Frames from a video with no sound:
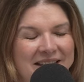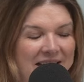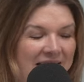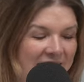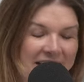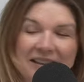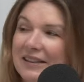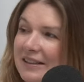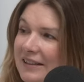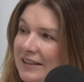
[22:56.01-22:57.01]

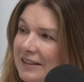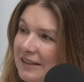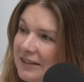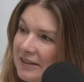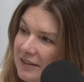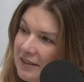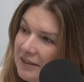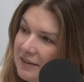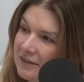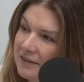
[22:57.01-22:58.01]

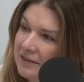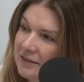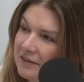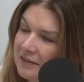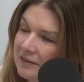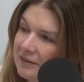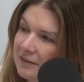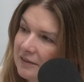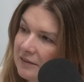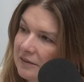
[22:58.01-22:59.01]

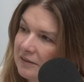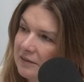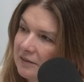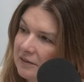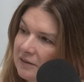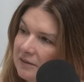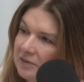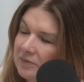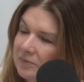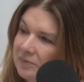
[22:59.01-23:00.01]

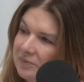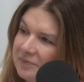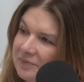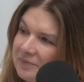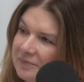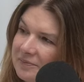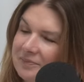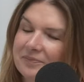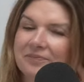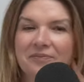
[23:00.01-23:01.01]

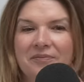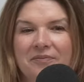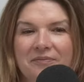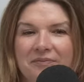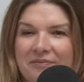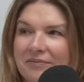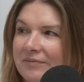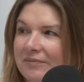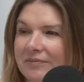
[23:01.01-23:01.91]
(not speaking)